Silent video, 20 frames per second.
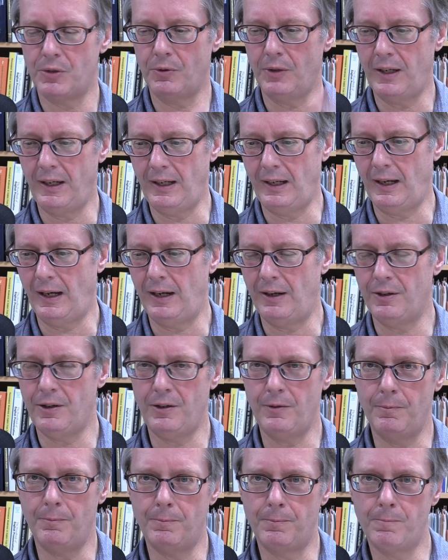Okay, how do
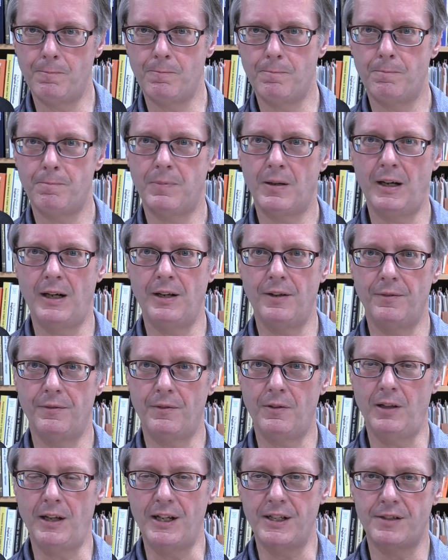you kind
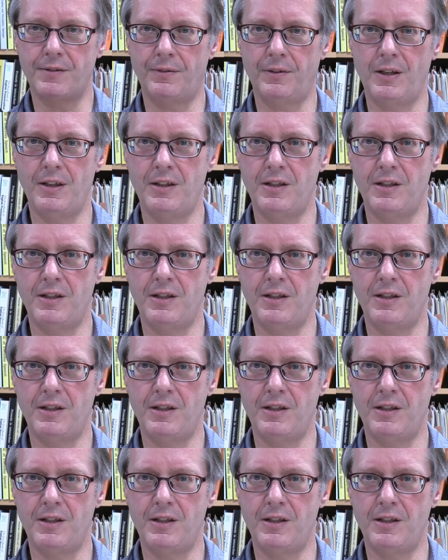of classify